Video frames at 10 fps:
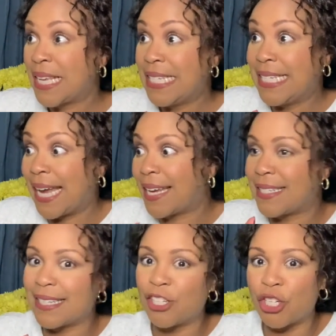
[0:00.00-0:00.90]

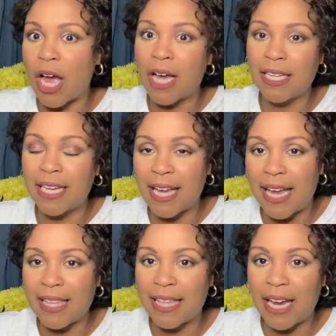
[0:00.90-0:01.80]
decadent chocolate
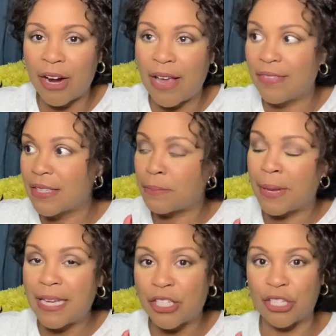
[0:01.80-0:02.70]
cake there and this
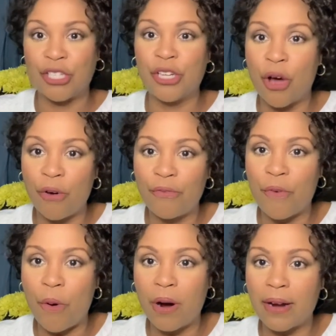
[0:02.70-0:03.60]
place is known
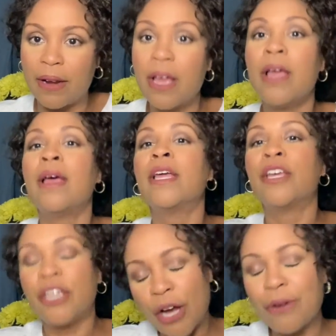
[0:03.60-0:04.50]
for it.
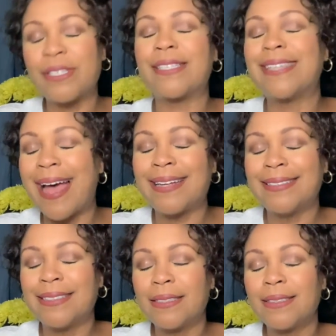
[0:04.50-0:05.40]

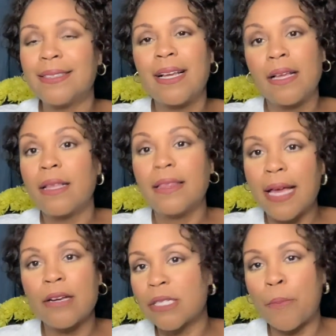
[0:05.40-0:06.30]
Houston,
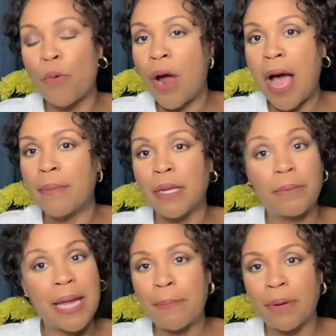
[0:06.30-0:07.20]
there's a
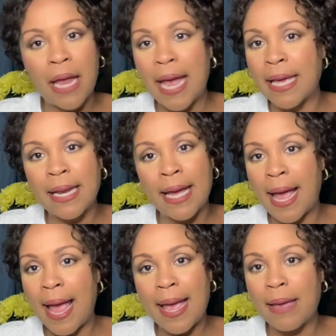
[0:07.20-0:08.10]
problem. They play in a
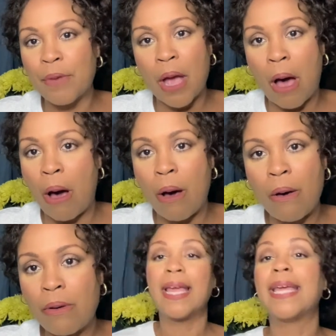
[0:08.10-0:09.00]
game,
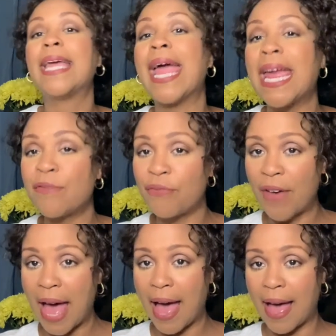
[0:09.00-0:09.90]
y'all. Game
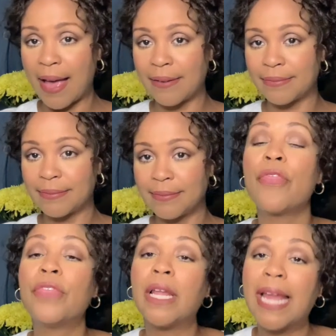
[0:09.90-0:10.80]
5,
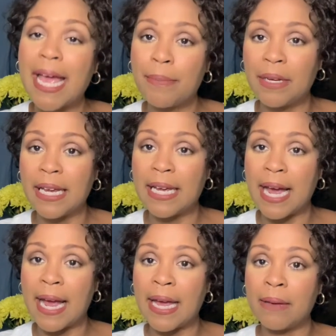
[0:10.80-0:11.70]
the labeling
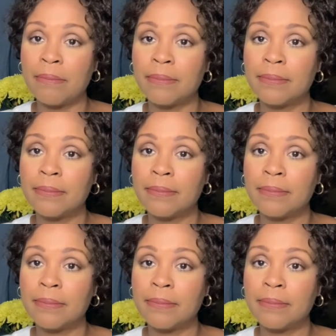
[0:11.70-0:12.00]
game